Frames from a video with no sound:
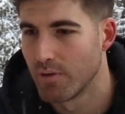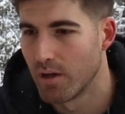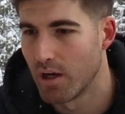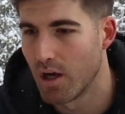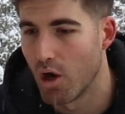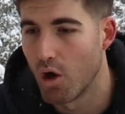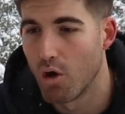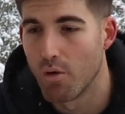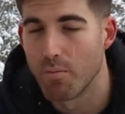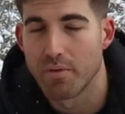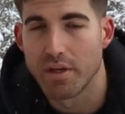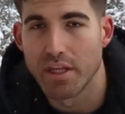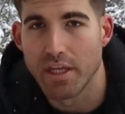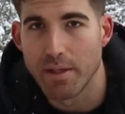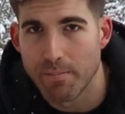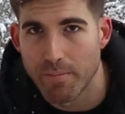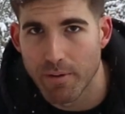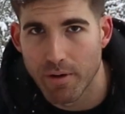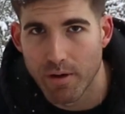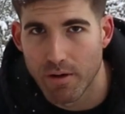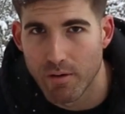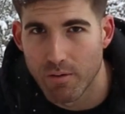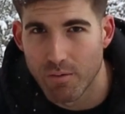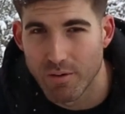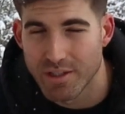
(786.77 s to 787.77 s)
Home
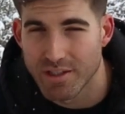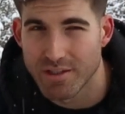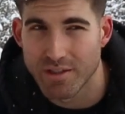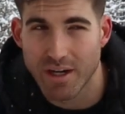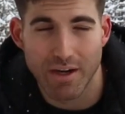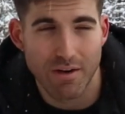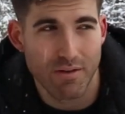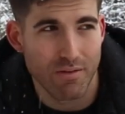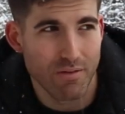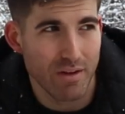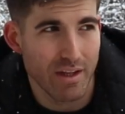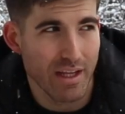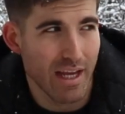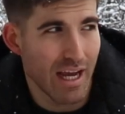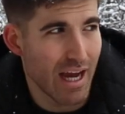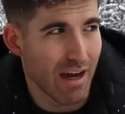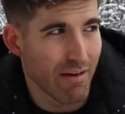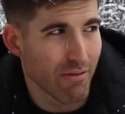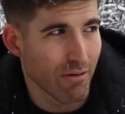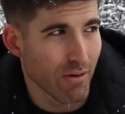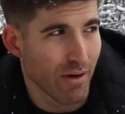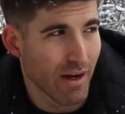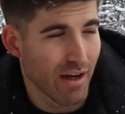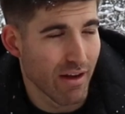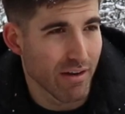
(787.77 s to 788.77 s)
Depot, which I don't really have
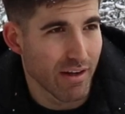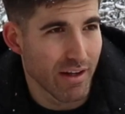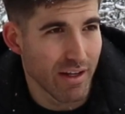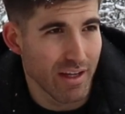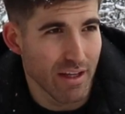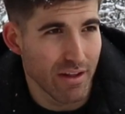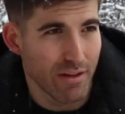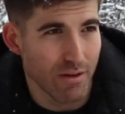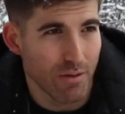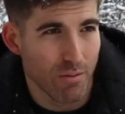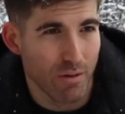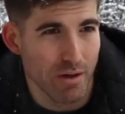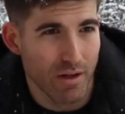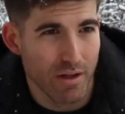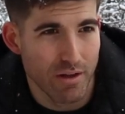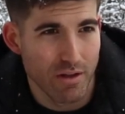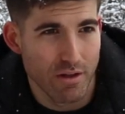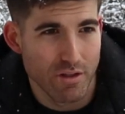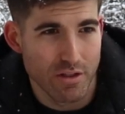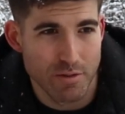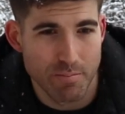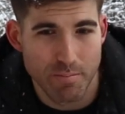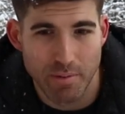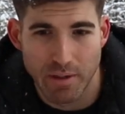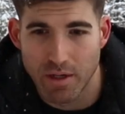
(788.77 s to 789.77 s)
around either one of
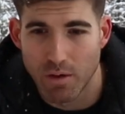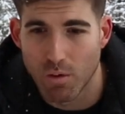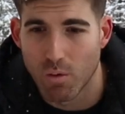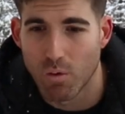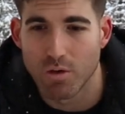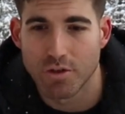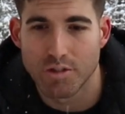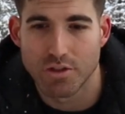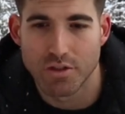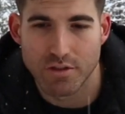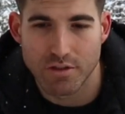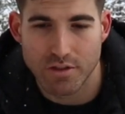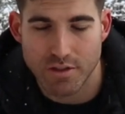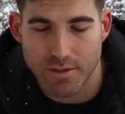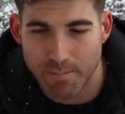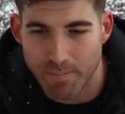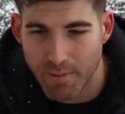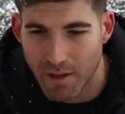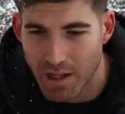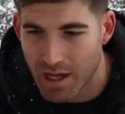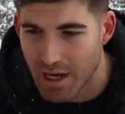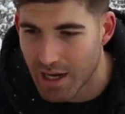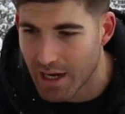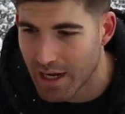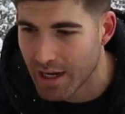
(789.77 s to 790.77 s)
those, but Orchard
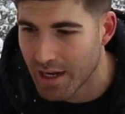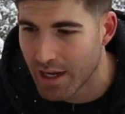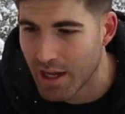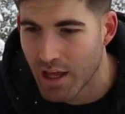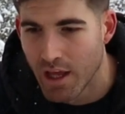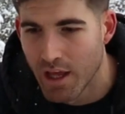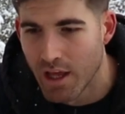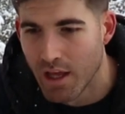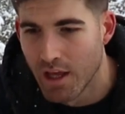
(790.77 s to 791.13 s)
Supply.